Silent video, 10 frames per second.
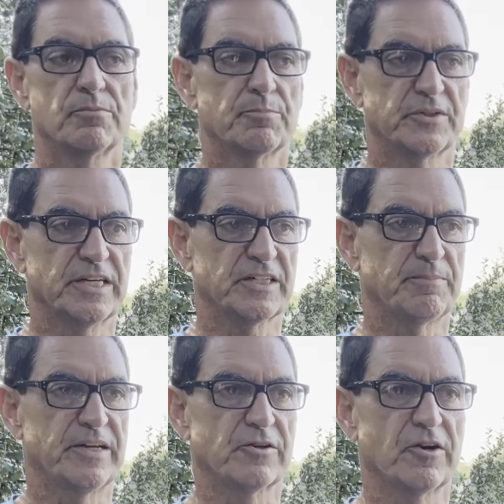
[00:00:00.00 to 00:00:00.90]
protected
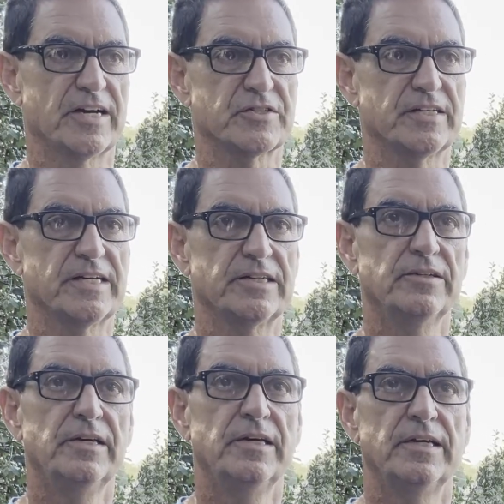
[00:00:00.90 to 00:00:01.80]
by the grassland,
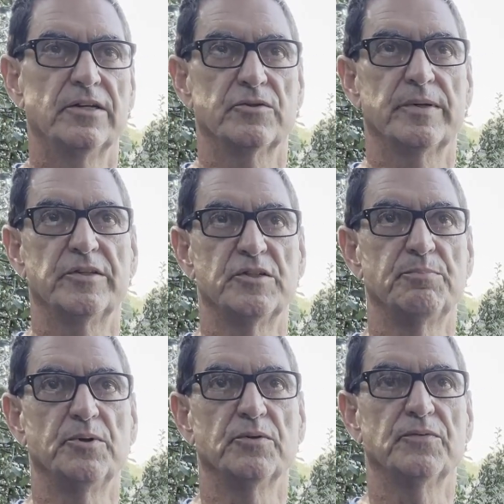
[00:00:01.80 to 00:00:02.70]
and so we had these
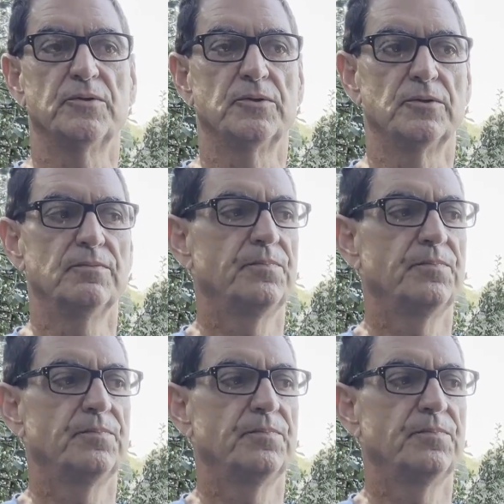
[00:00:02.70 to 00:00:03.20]
beautiful